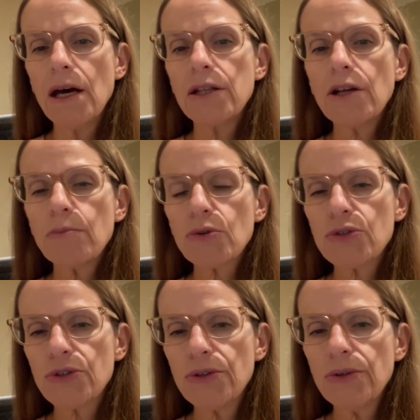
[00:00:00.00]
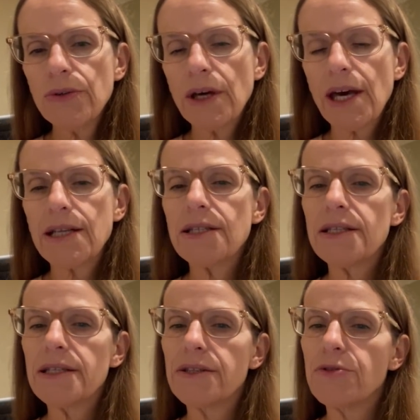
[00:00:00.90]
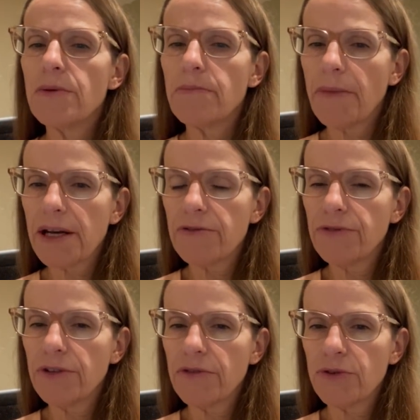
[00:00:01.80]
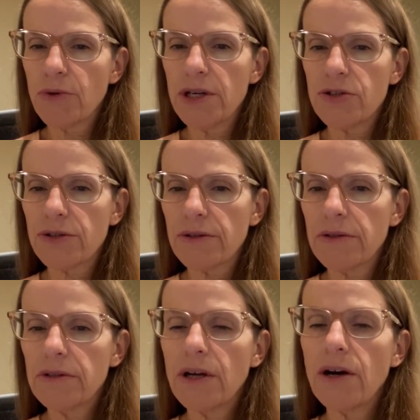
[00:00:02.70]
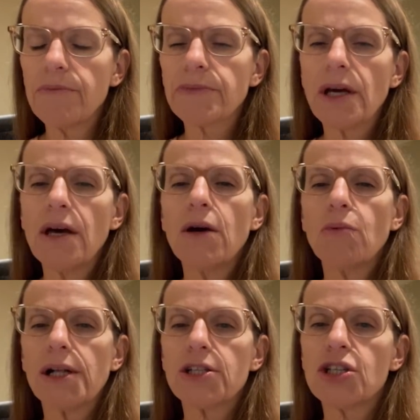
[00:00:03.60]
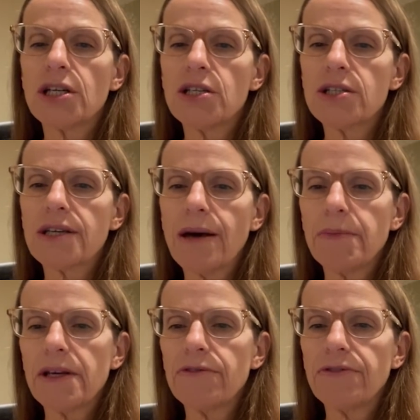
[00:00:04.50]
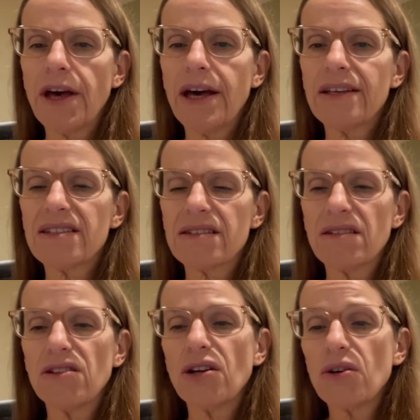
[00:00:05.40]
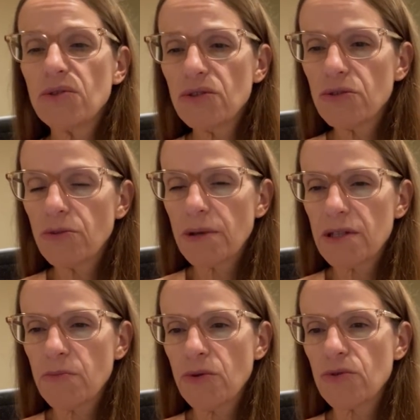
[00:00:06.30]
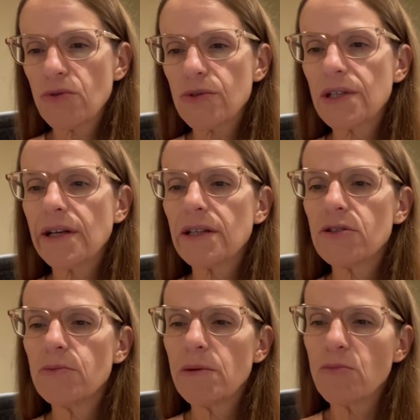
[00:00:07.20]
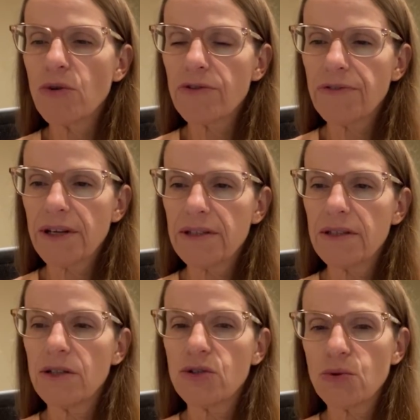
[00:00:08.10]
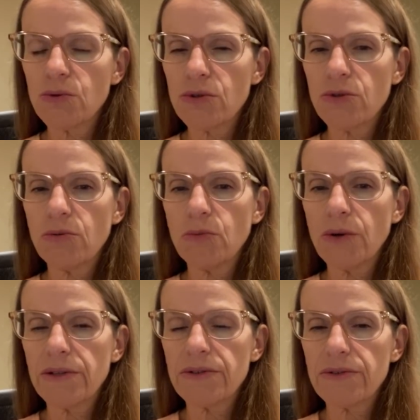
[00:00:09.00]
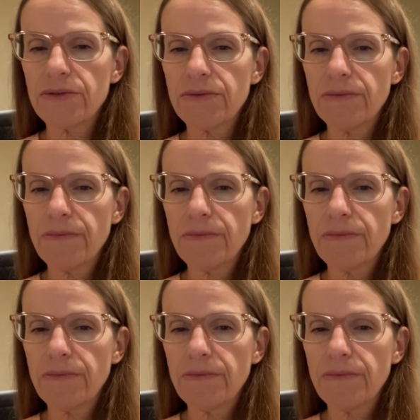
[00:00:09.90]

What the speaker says: Number 2, entities need to be mindful of duration. Now, while change is happening fast, longer-term exposures are likely to be more affected than shorter-term ones.